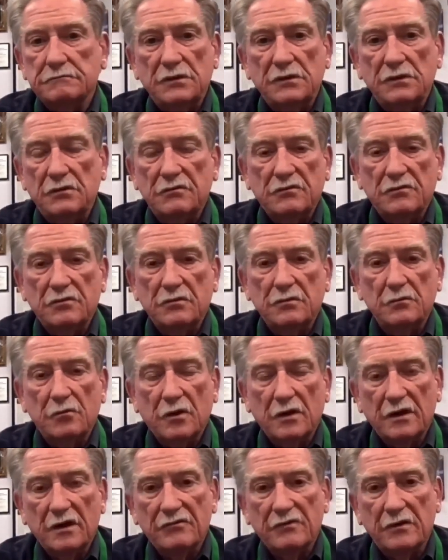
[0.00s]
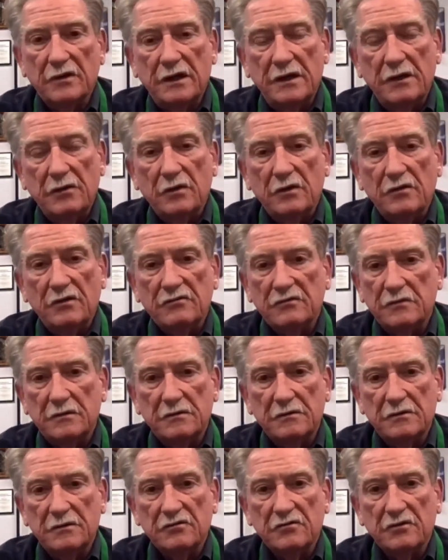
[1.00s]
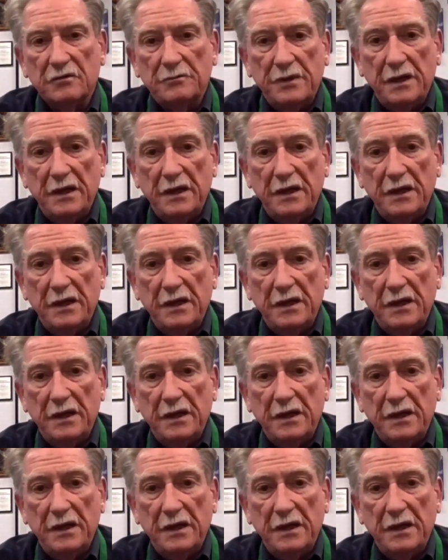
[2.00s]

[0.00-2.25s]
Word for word: YouTube, whatever. Anyways, there's a